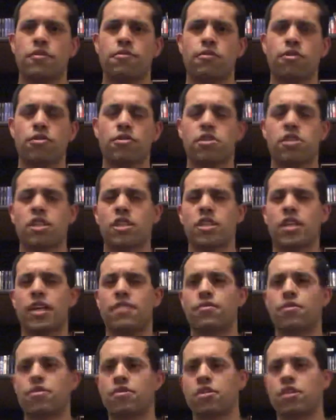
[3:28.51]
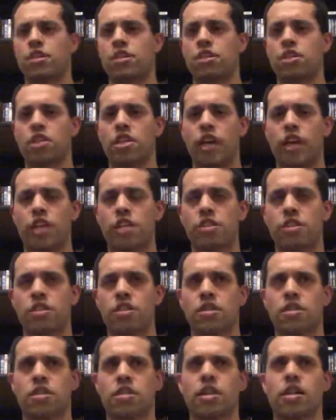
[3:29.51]
Forcing diversity
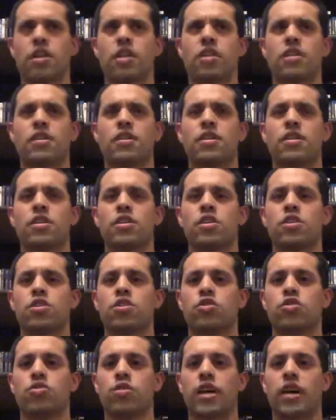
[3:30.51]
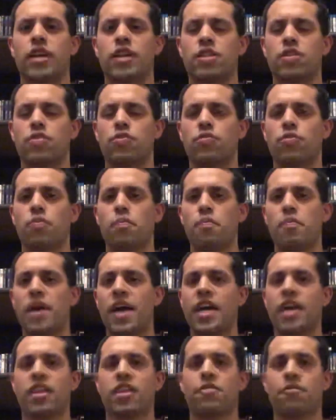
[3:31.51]
changes and trying to
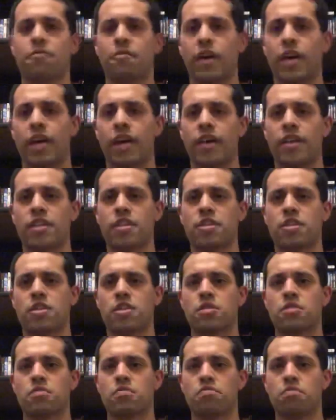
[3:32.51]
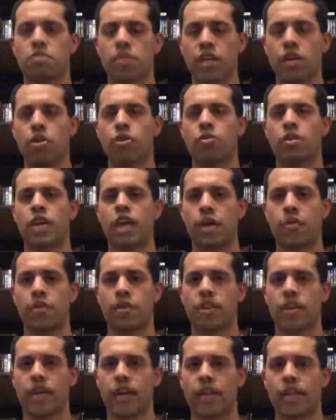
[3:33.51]
make the fans be okay
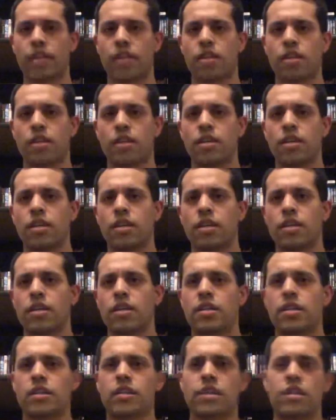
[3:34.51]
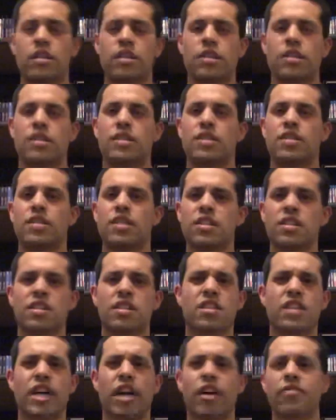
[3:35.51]
with that doesn't
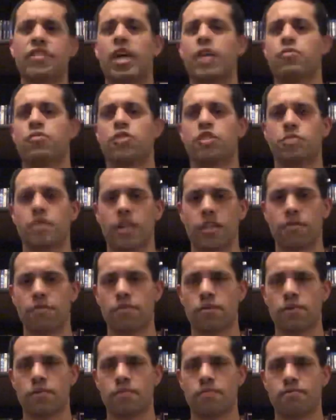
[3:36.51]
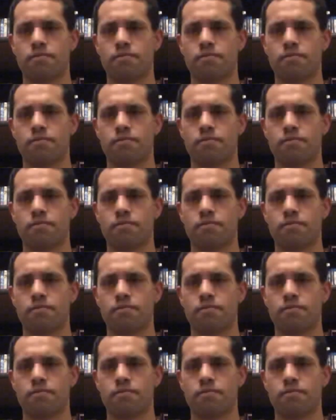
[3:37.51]
sound that respectful.